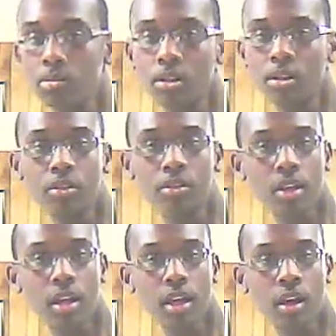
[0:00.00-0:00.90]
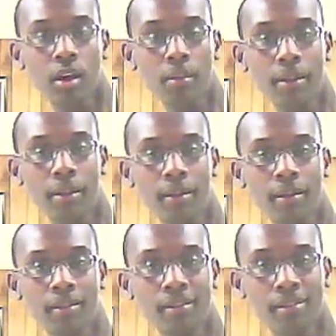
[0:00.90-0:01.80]
but tilt your head up.
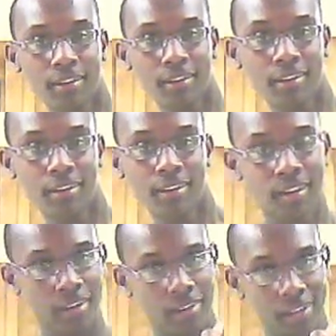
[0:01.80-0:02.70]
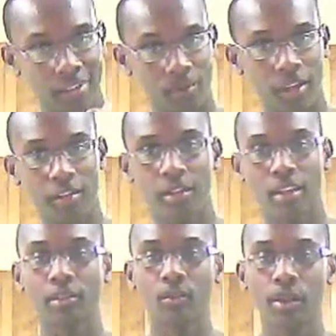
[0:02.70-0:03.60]
See, that's a way you
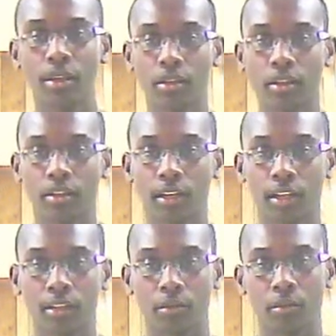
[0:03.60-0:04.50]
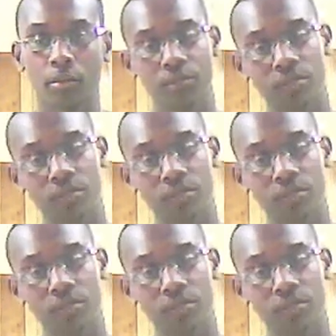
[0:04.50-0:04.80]
can learn how to do.